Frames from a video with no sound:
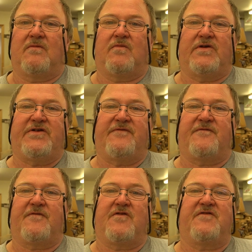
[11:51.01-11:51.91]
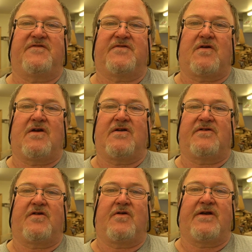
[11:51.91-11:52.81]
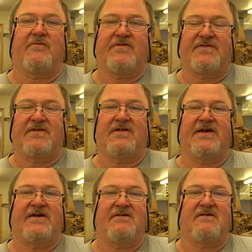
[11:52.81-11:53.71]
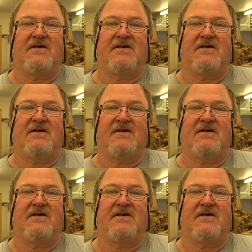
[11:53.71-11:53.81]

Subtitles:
when you first start turning with the lathe.